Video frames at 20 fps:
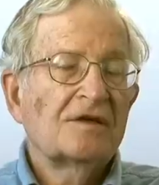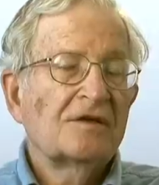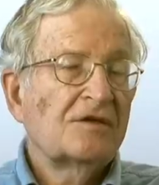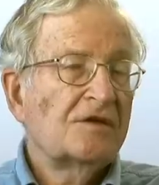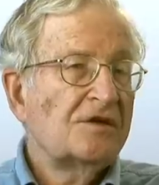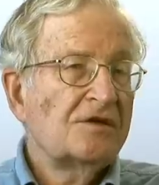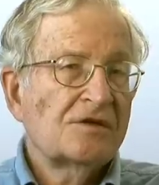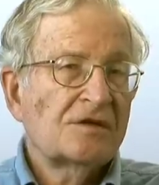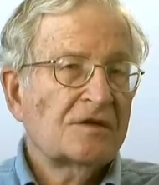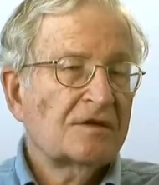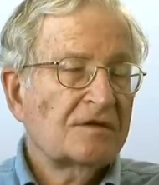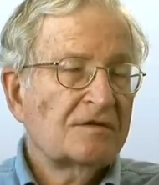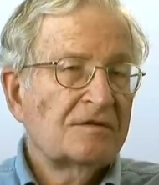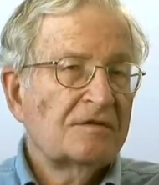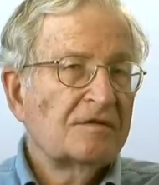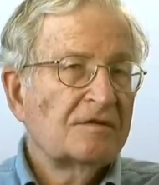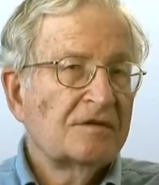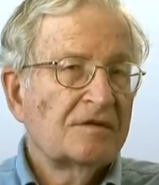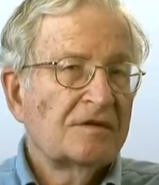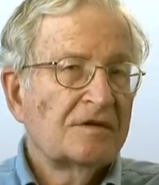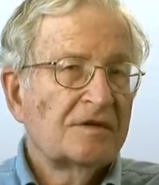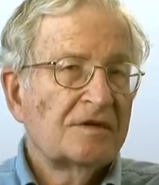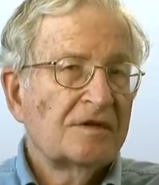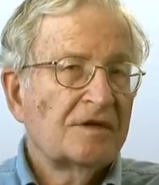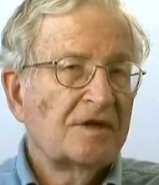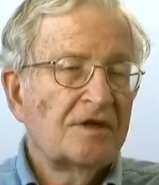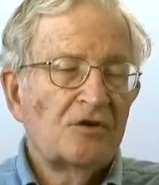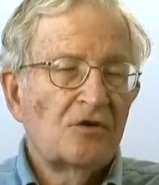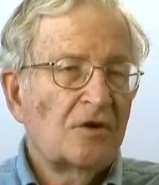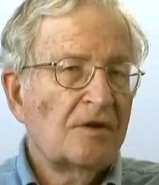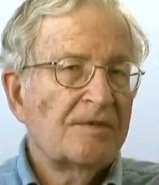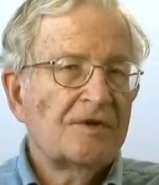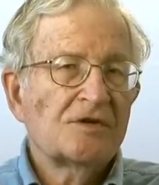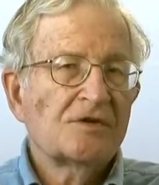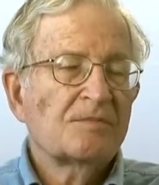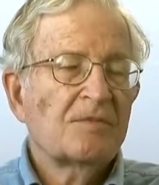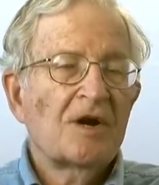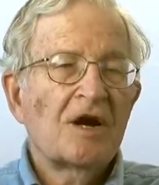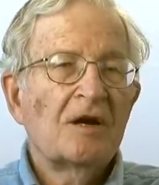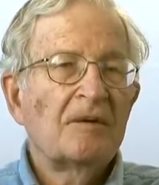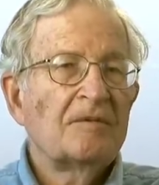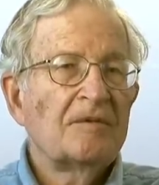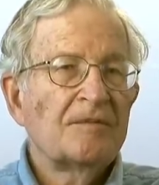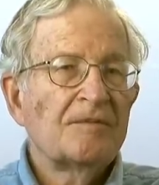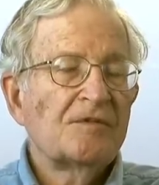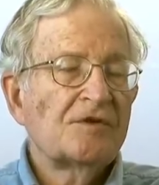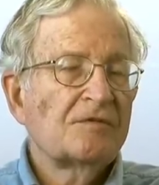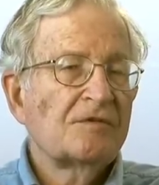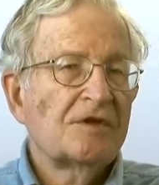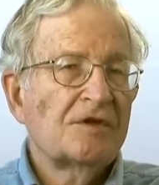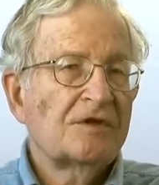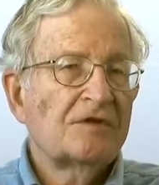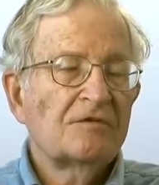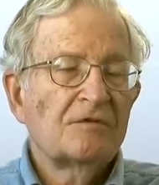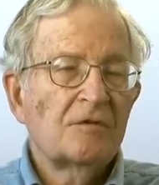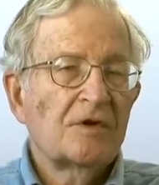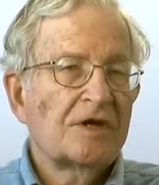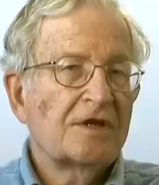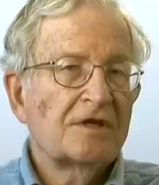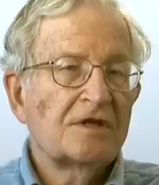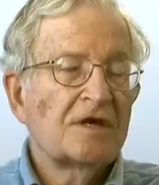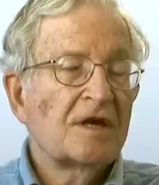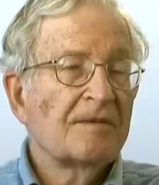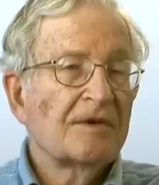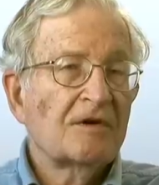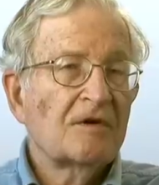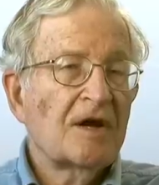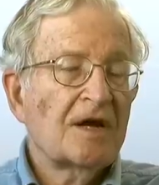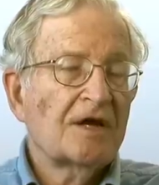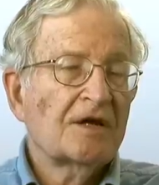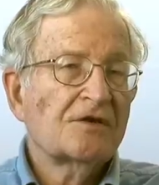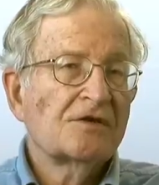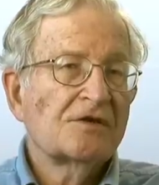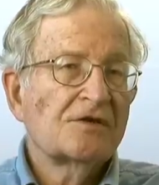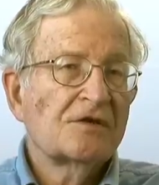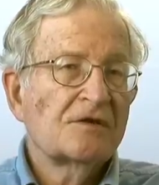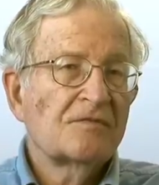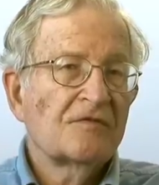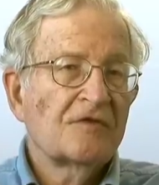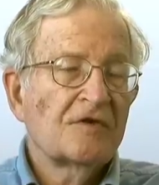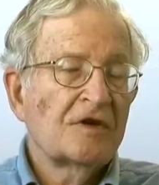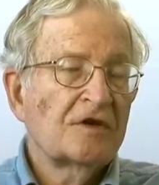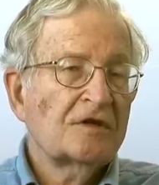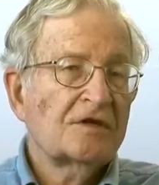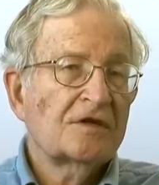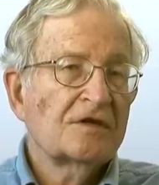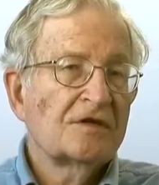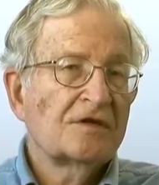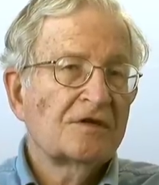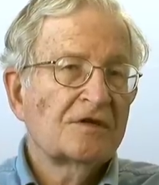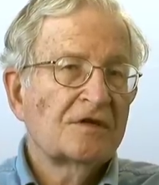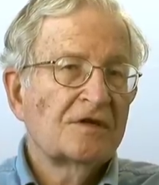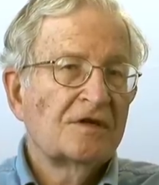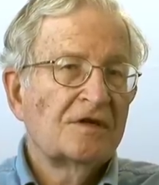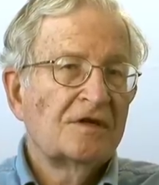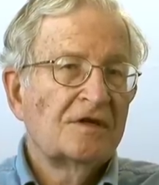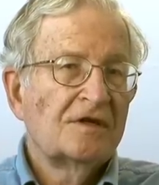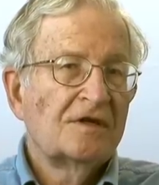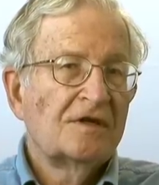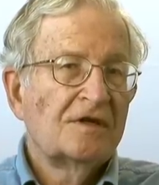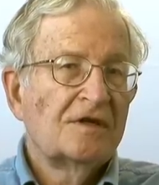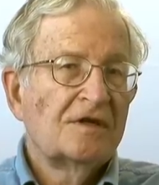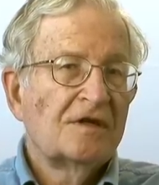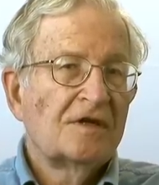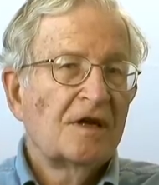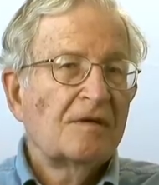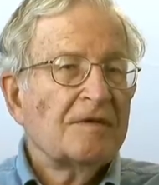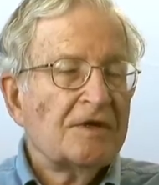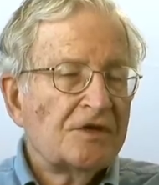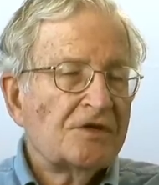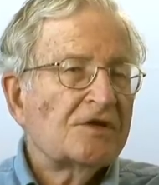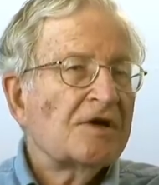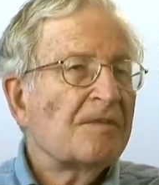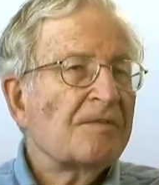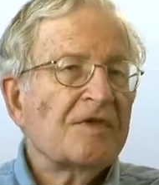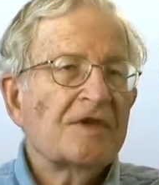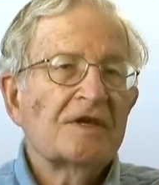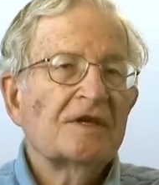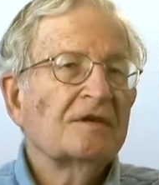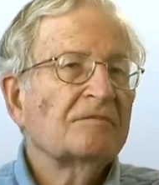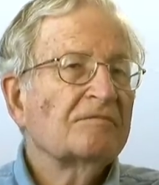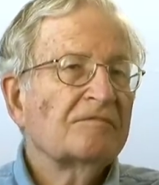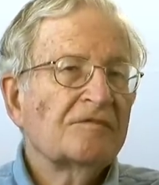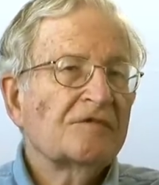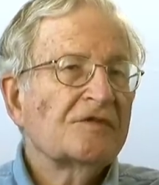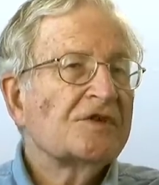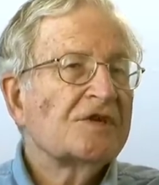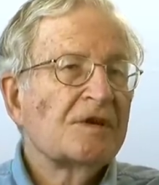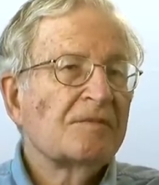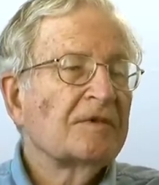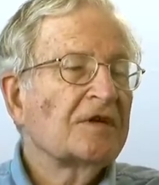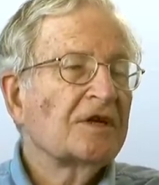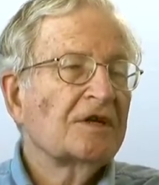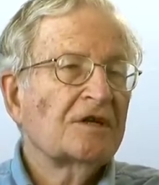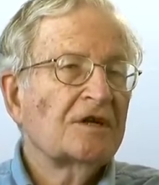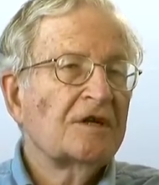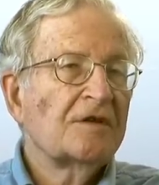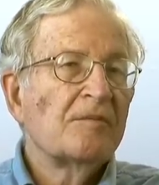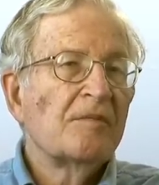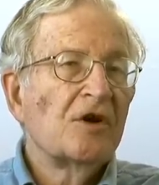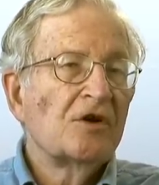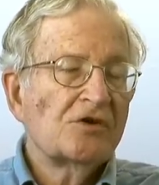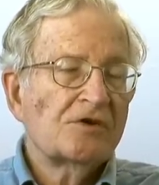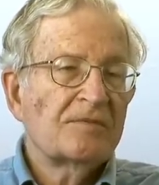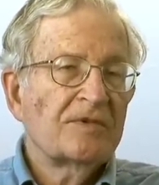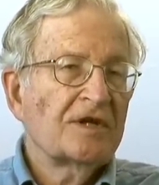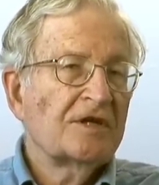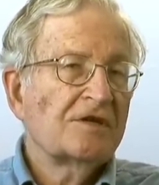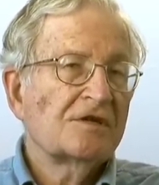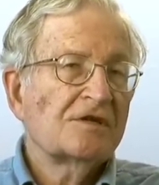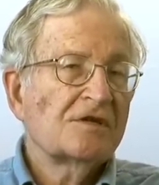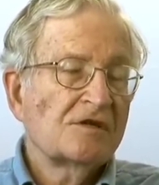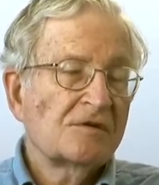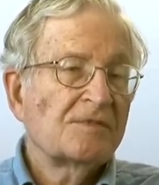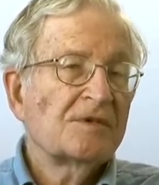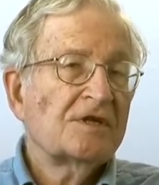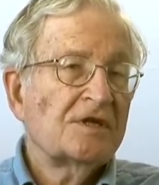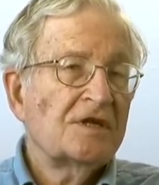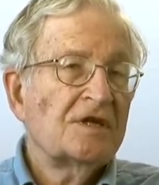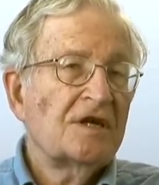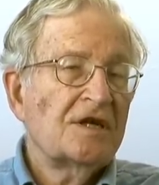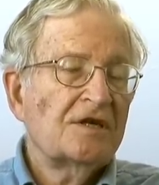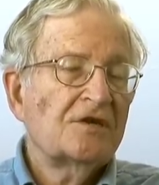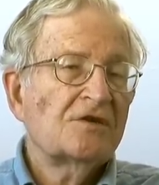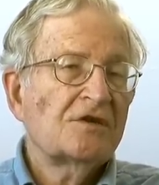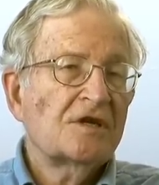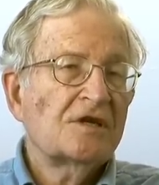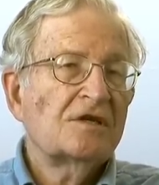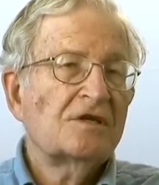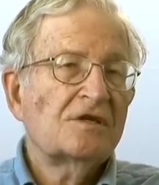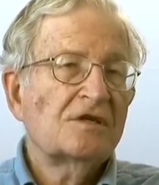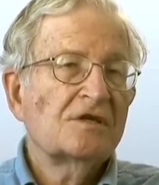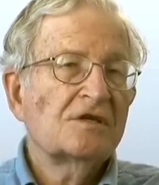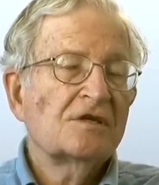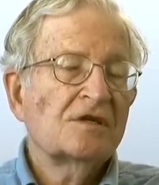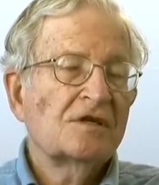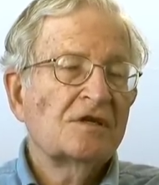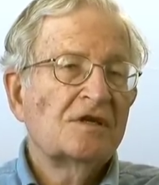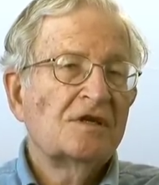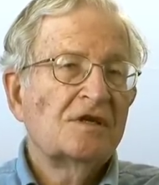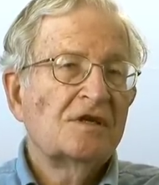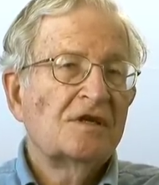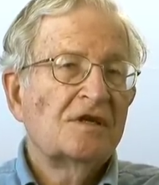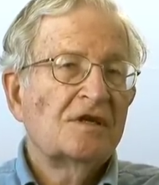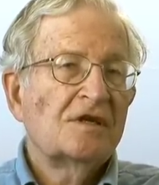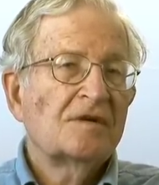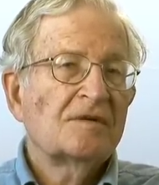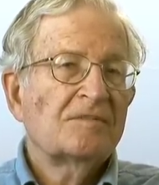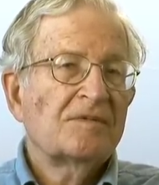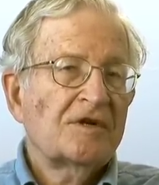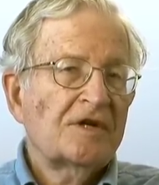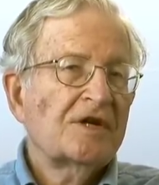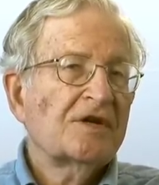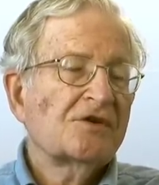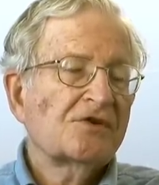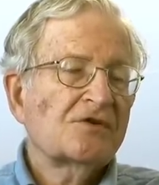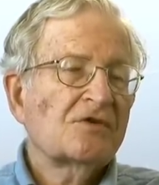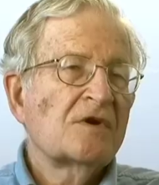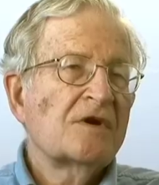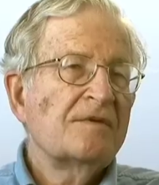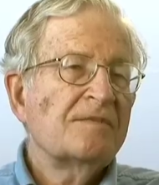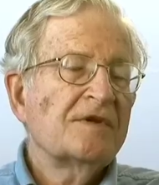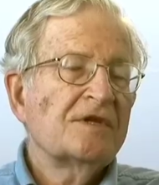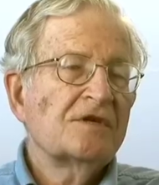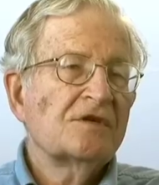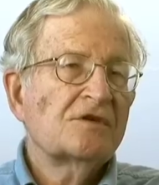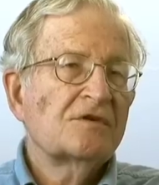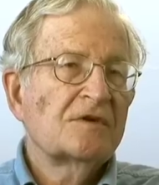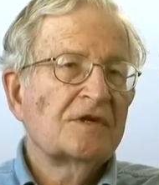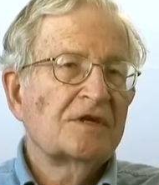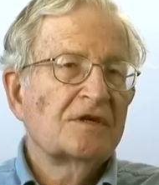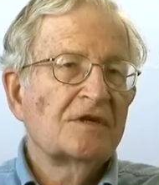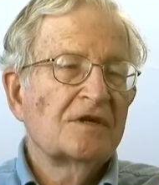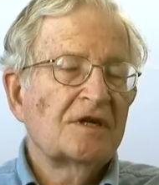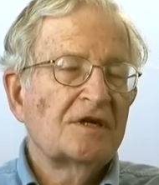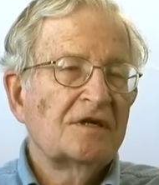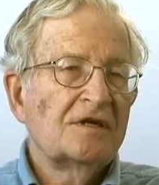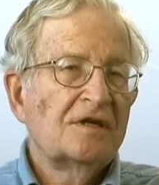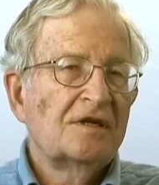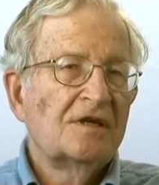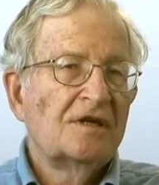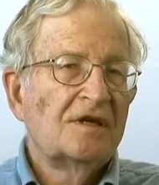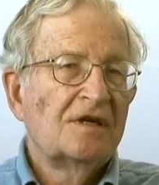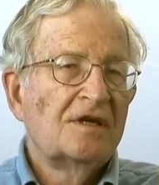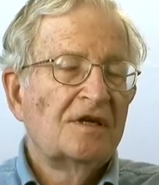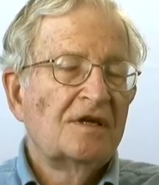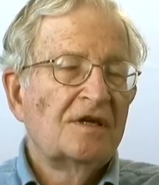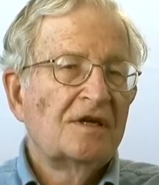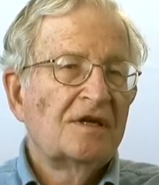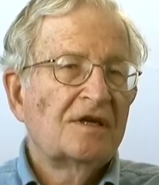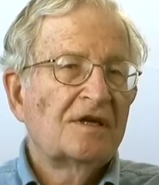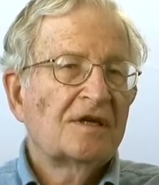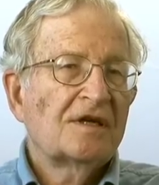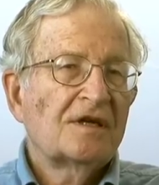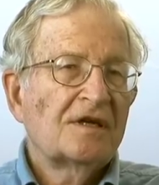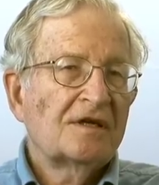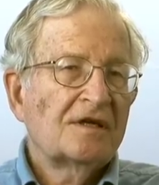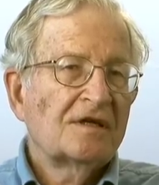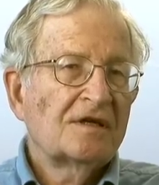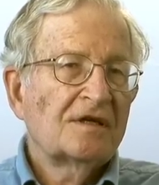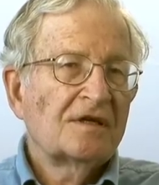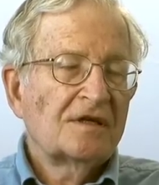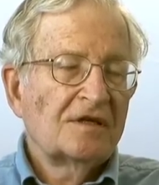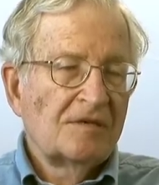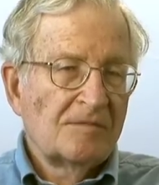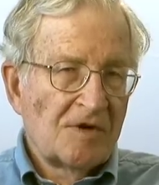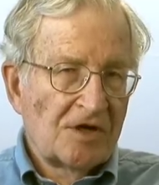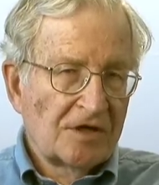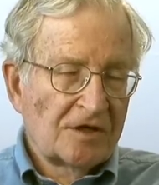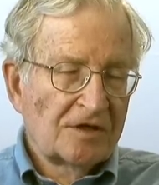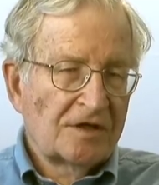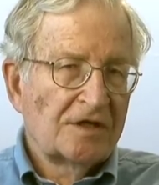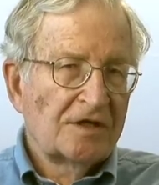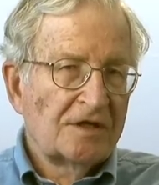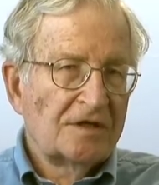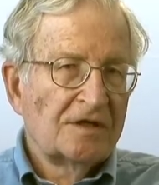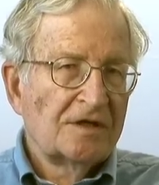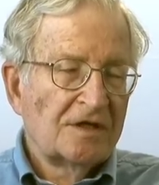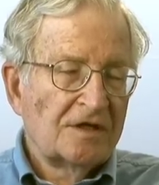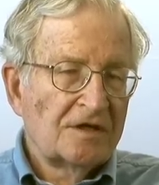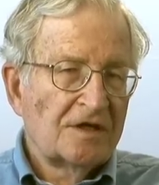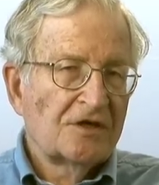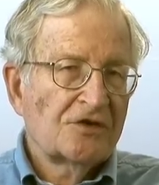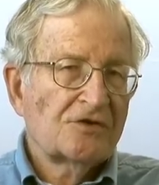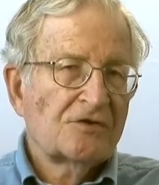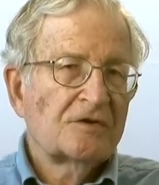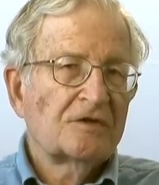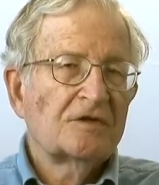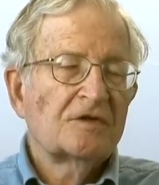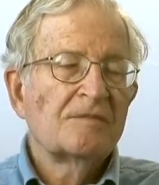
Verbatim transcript: these are enormous problems with the way the democratic system functions. I mean, there's something similar in most places, but the United States is pretty extreme in this regard uh, among the industrial